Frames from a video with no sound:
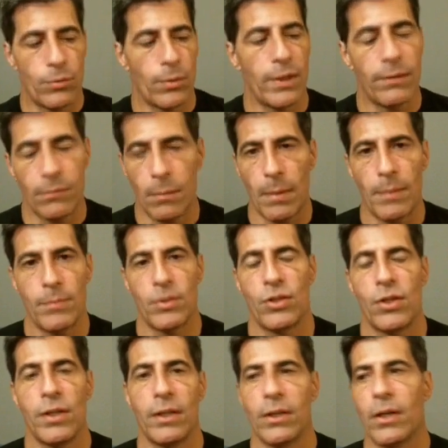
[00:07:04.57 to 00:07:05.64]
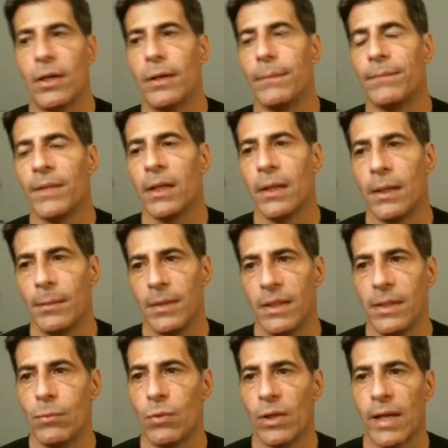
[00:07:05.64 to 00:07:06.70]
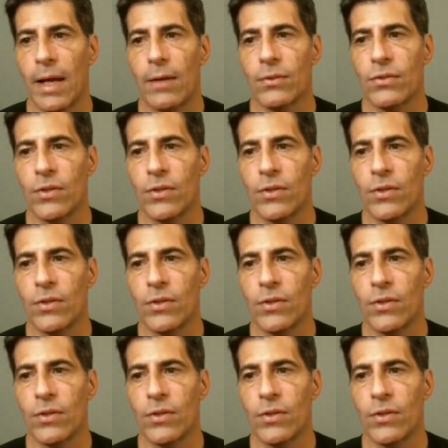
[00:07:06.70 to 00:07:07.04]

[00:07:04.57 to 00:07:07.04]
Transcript: to run it from my machine at all, but it didn't work out.